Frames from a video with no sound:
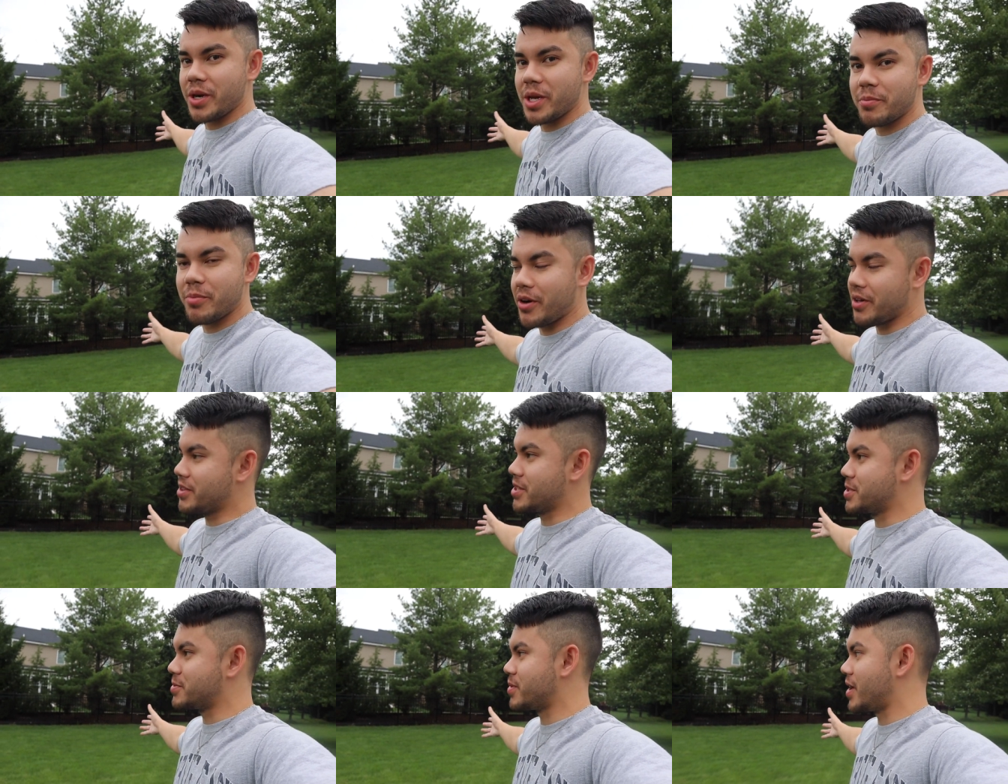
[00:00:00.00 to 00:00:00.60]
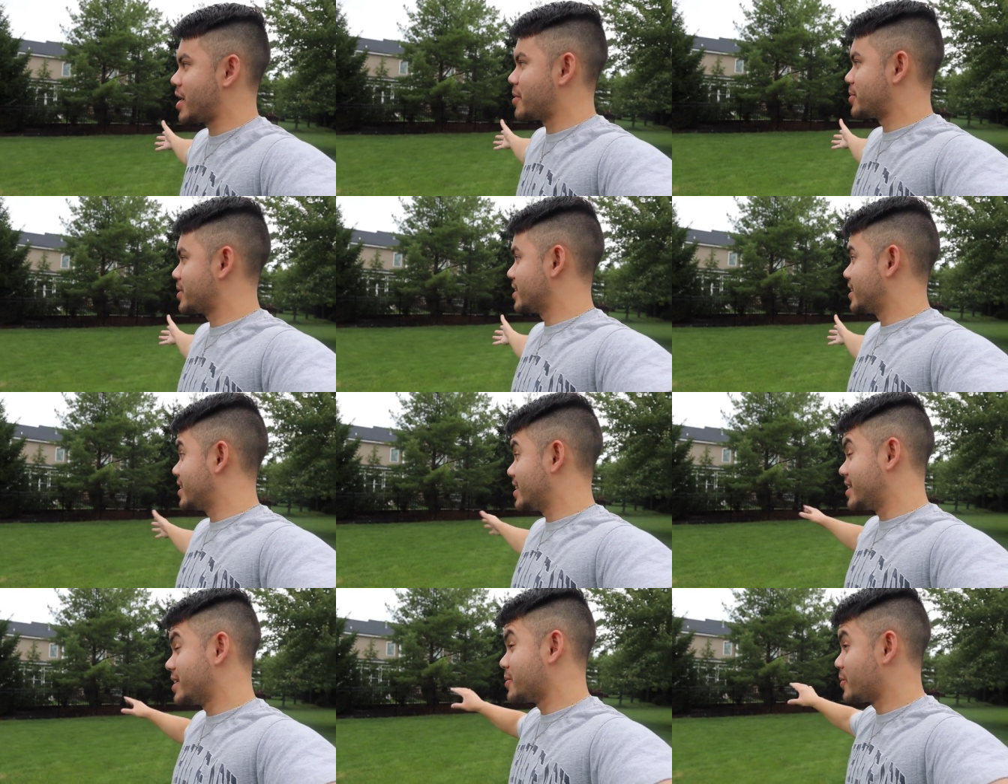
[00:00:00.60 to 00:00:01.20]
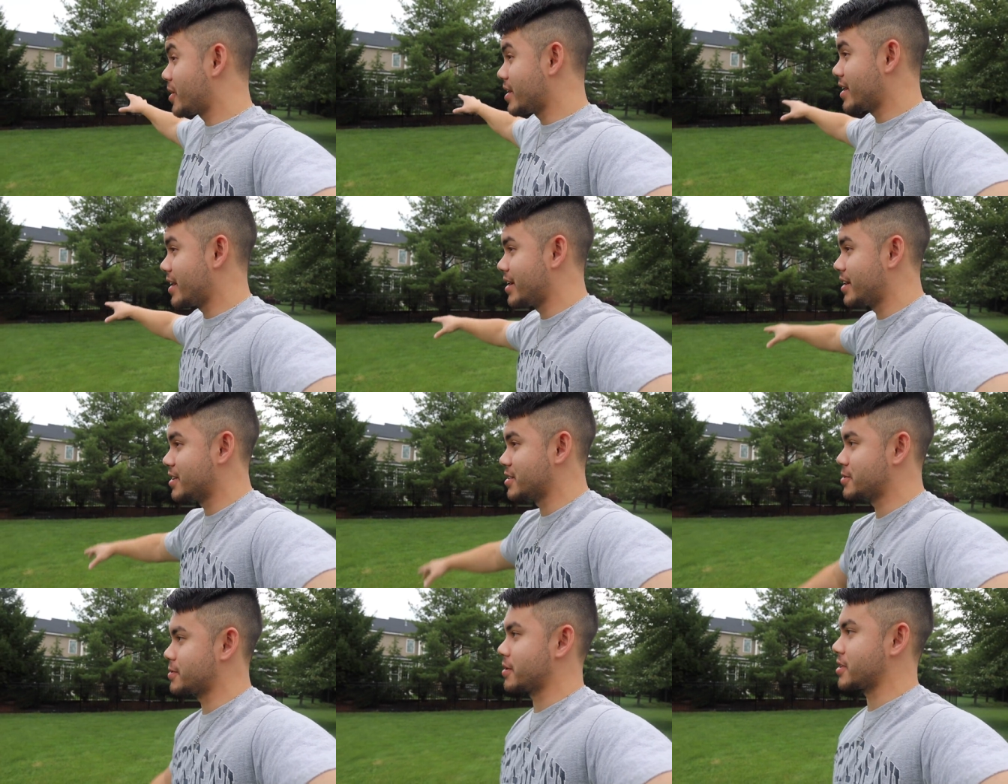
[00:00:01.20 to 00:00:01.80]
when he bought this property, he didn't want
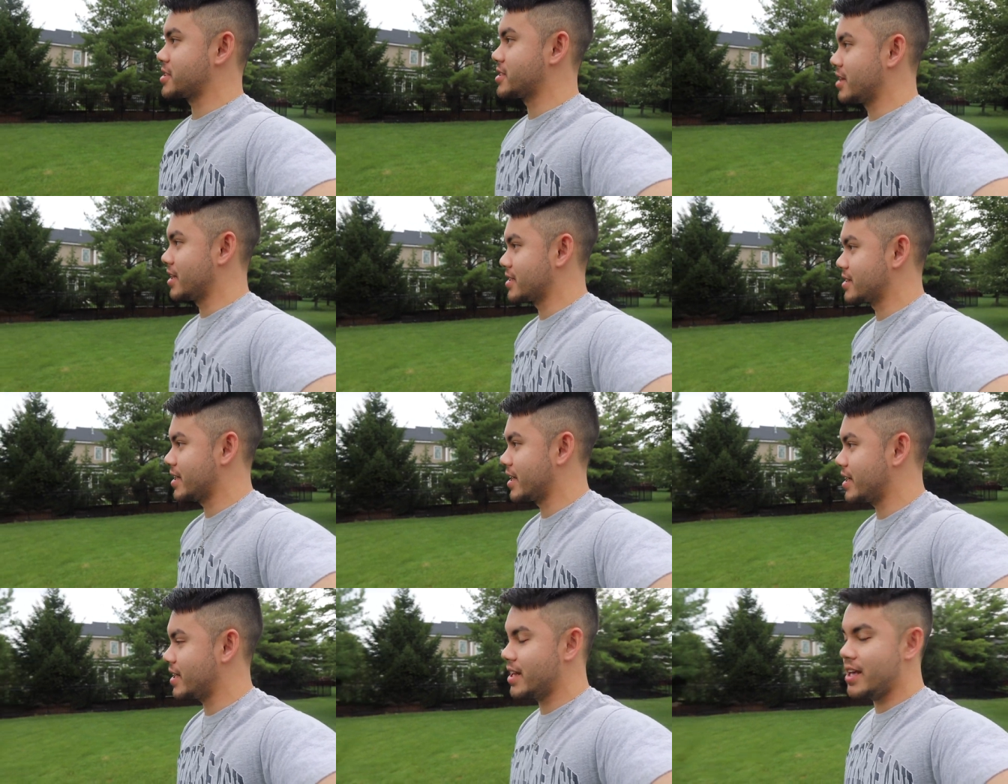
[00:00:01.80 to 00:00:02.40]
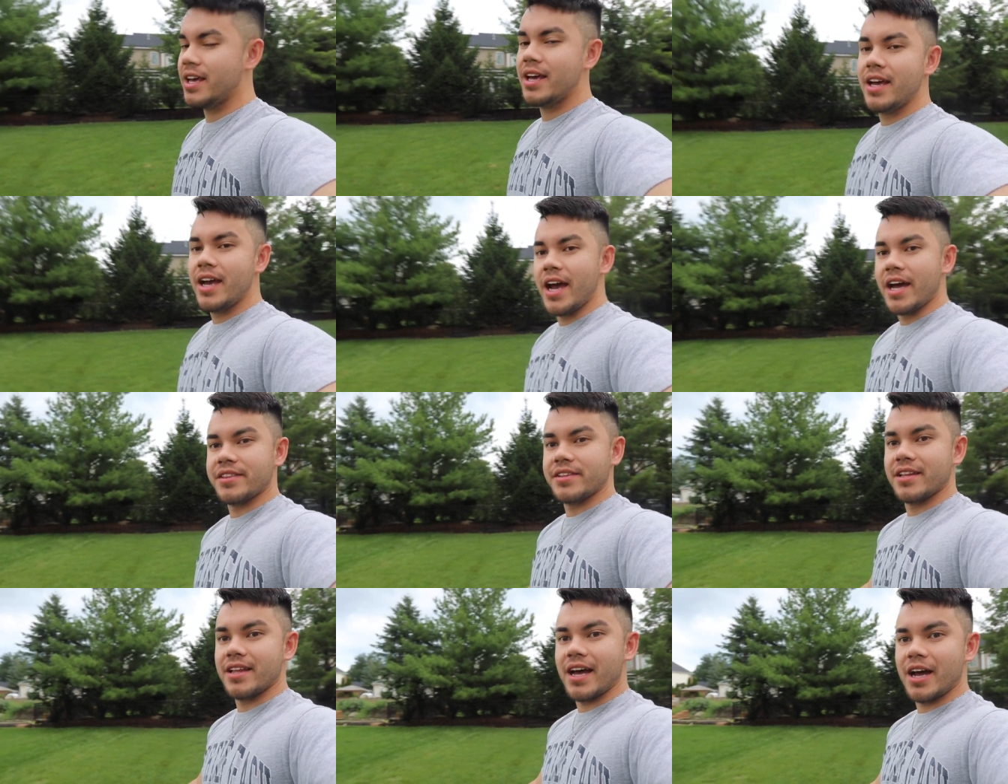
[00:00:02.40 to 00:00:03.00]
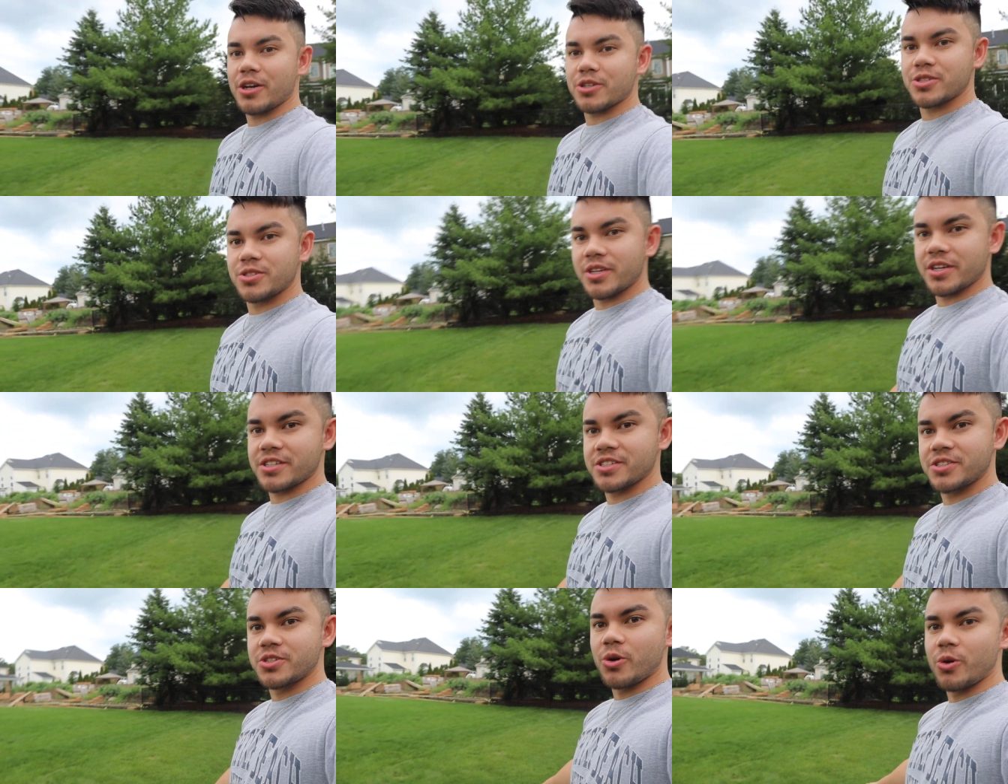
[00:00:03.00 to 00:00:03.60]
any obstruction like that. And then the house
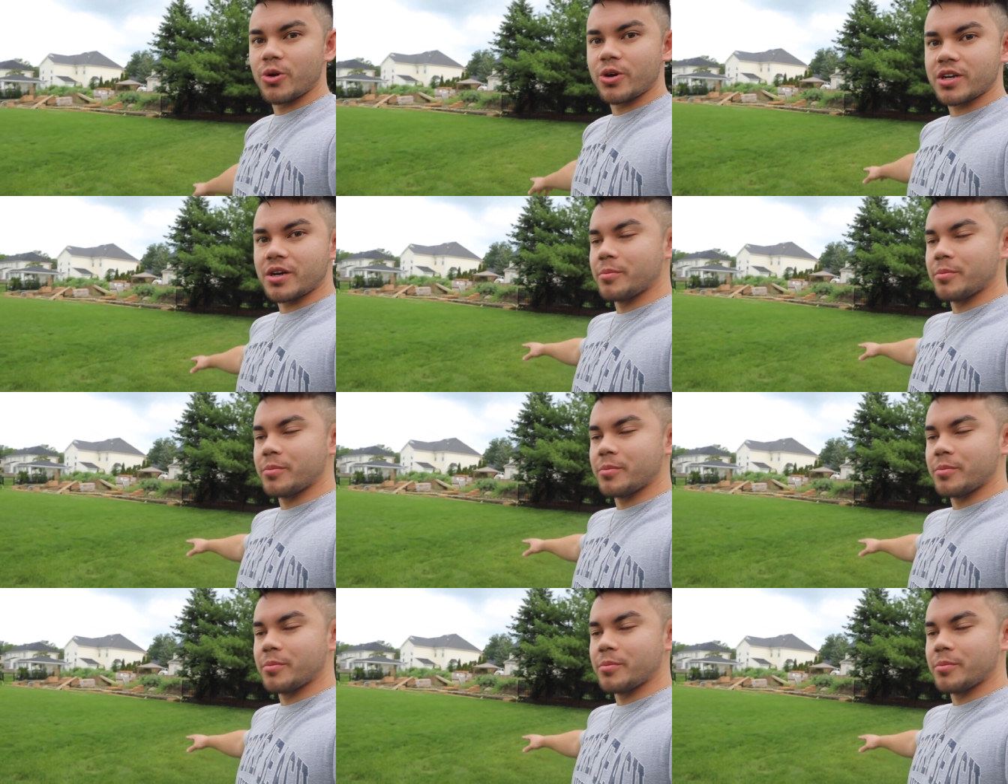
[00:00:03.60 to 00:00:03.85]
next door